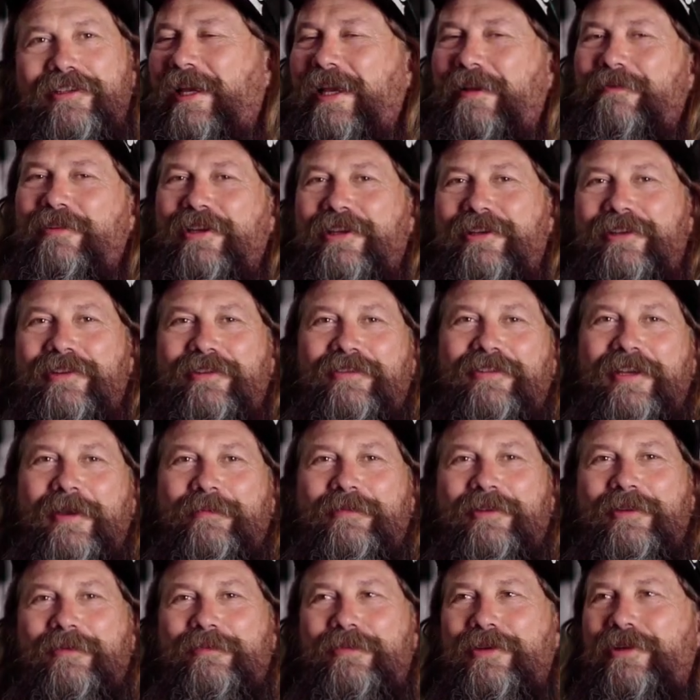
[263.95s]
heavy
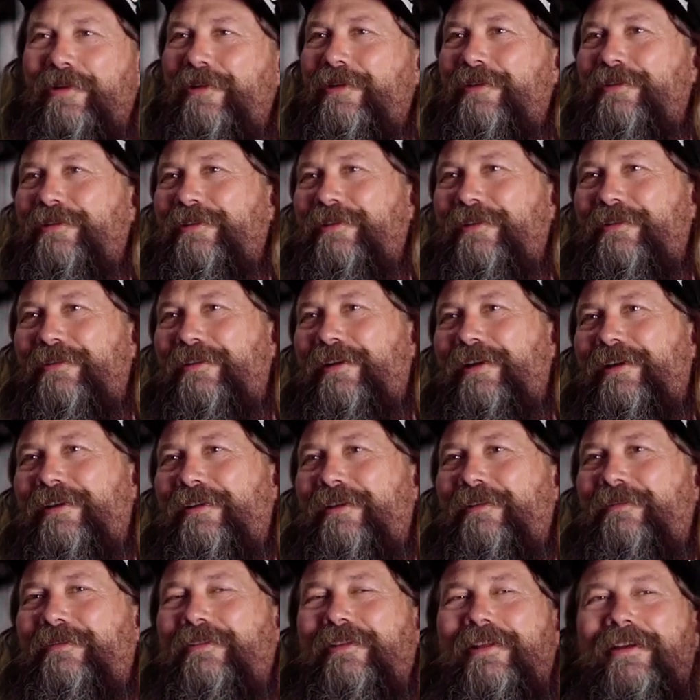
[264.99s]
concepted beer. I
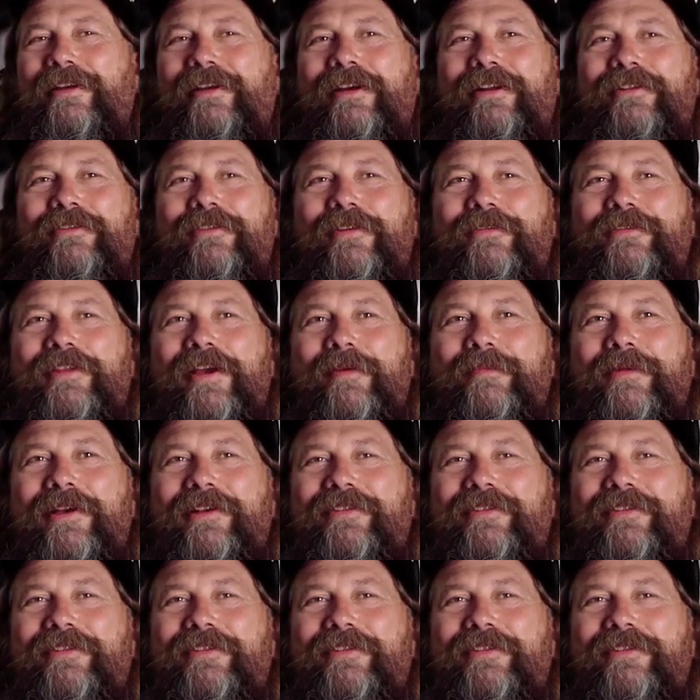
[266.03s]
don't know if that